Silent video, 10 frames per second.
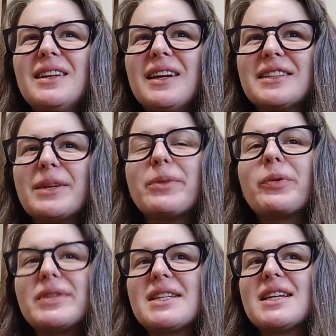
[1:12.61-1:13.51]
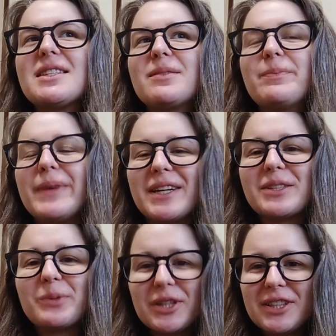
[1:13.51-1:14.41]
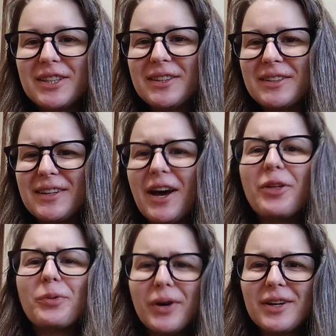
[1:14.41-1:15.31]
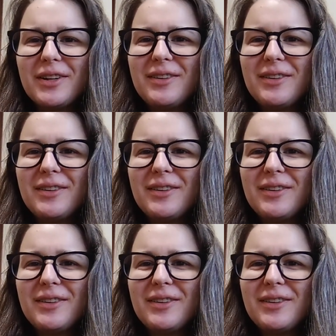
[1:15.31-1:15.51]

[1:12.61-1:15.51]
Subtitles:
except on Wednesdays because other work.